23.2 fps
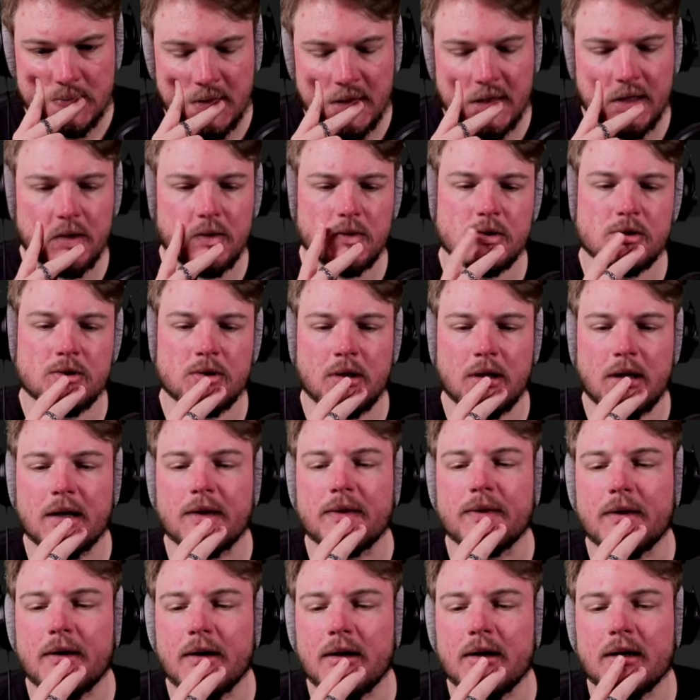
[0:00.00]
Why don't you
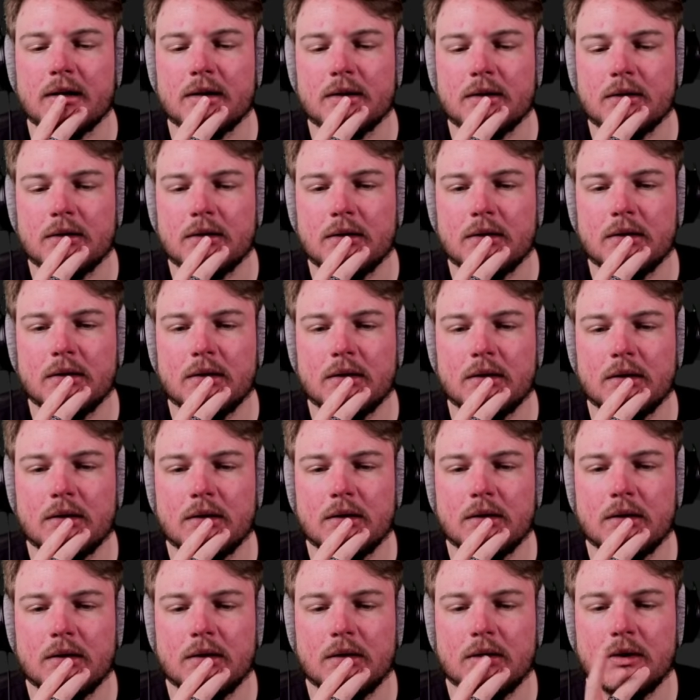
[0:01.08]
like that?
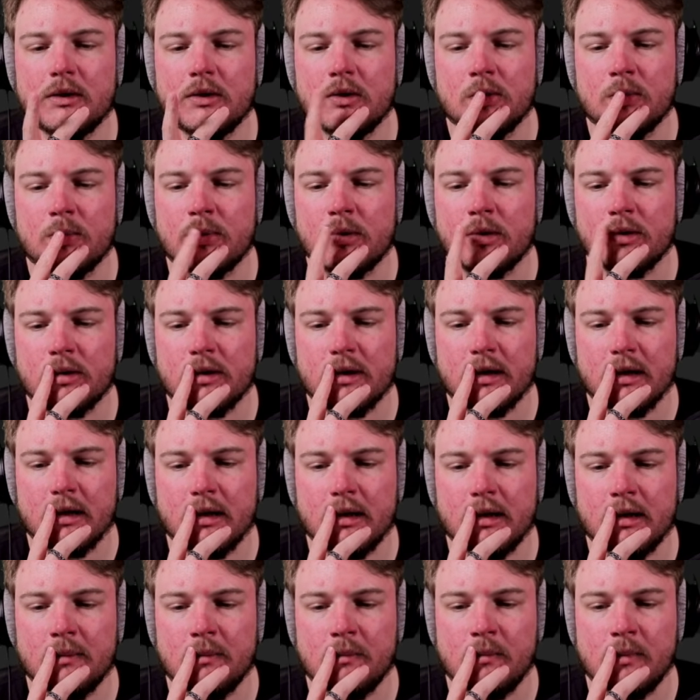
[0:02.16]
You broke
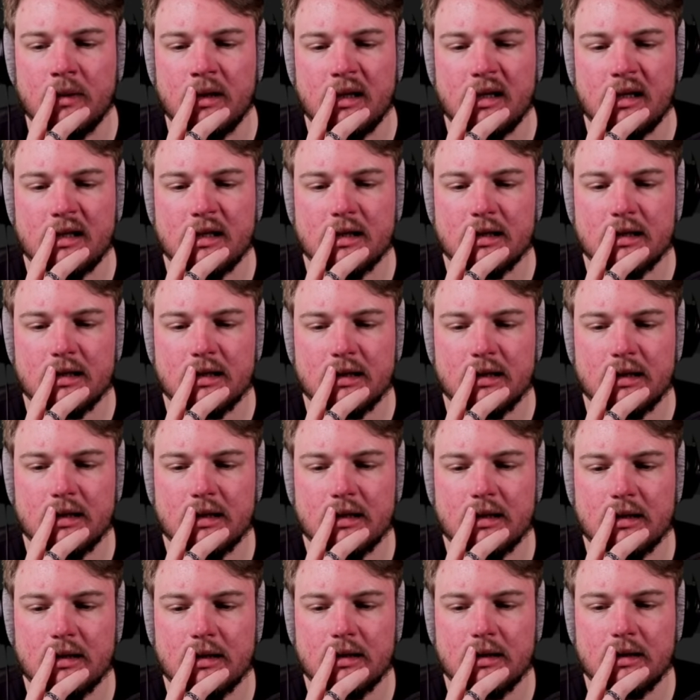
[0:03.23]

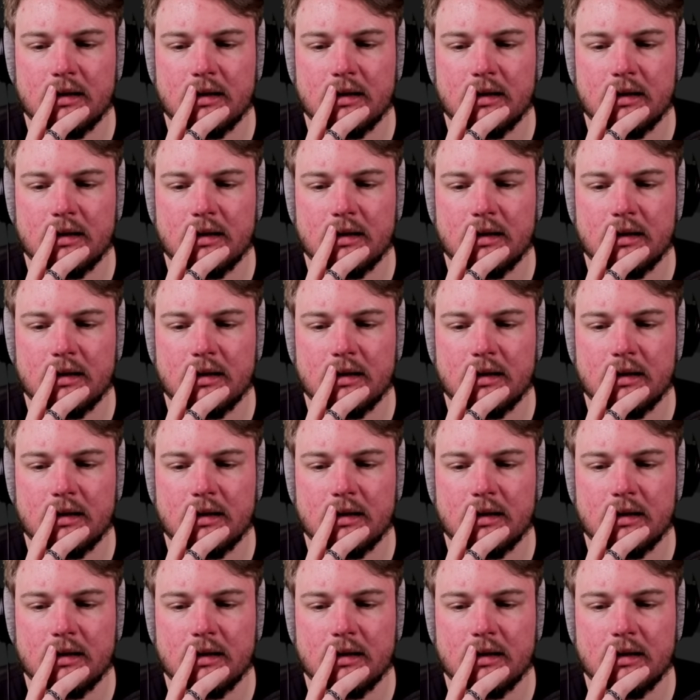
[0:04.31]
immediately.